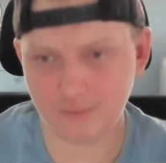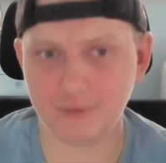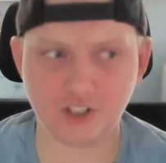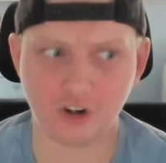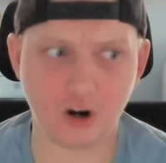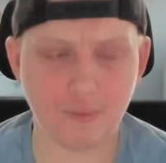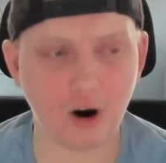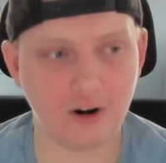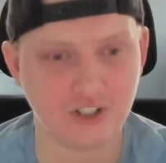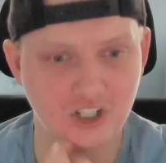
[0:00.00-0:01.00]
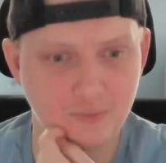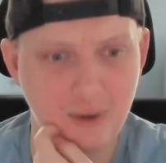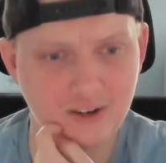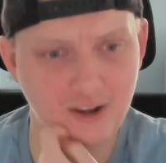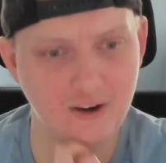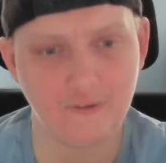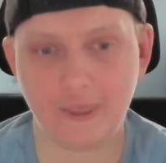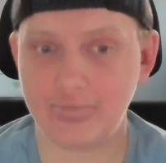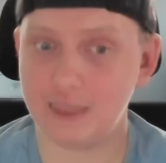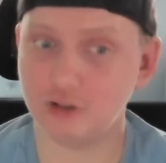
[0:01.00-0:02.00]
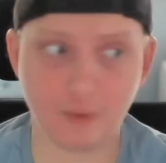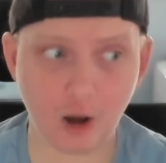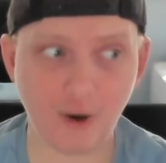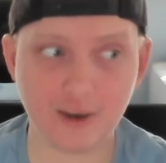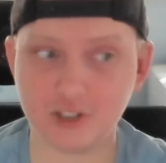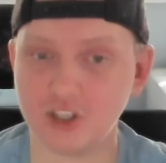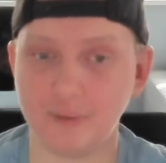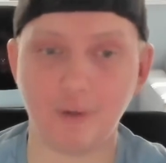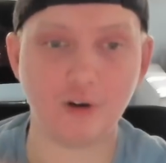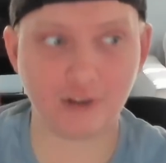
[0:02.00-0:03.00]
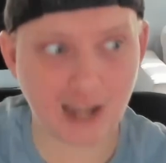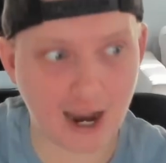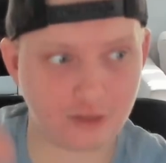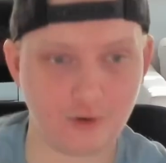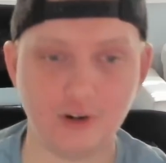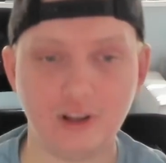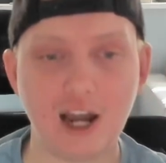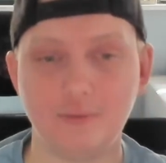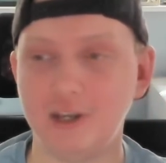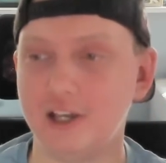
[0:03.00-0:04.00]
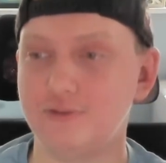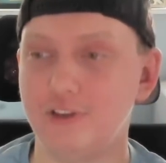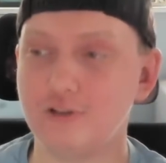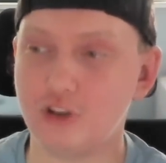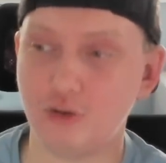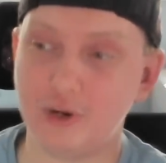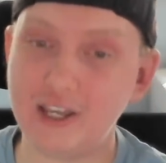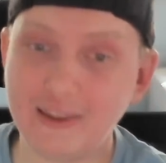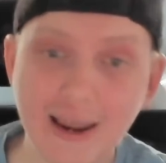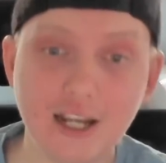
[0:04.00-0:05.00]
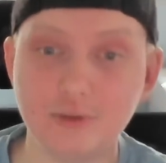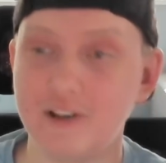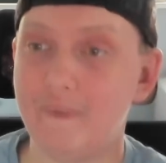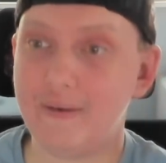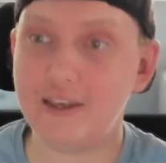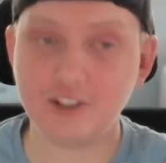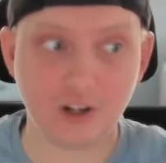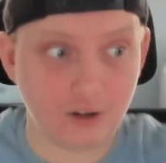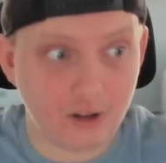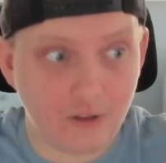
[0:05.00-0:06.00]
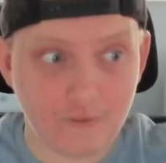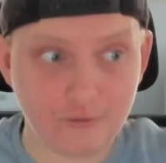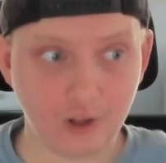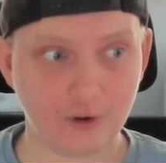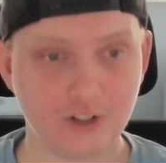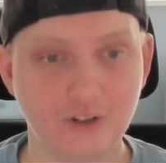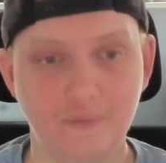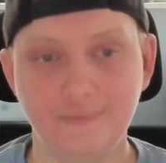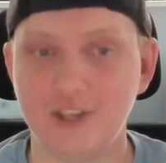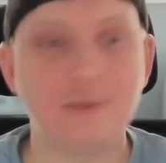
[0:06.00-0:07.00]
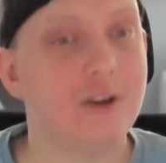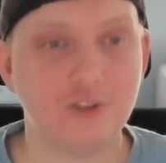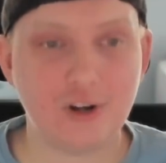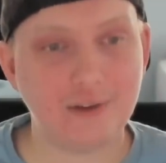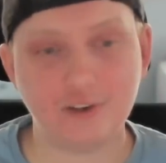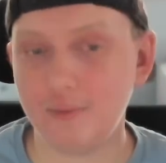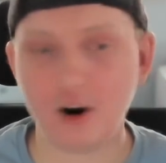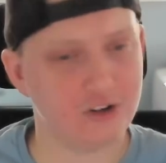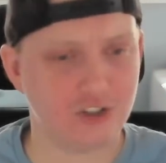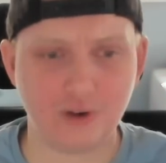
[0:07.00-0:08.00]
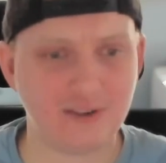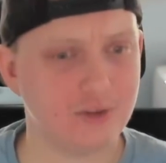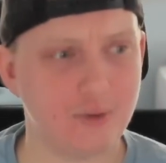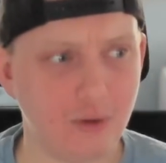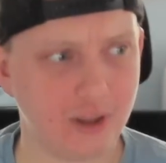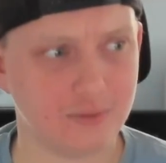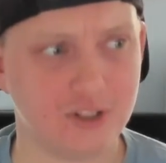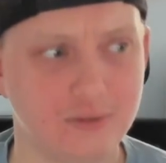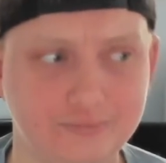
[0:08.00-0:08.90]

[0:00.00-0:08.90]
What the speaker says: Mr. Kamara is suspended, Jamal Williams is the perfect guy to throw in your lineup. Because for those 3 games, he's going to flourish. Same thing if you draft Kamara, just draft Jamal Williams.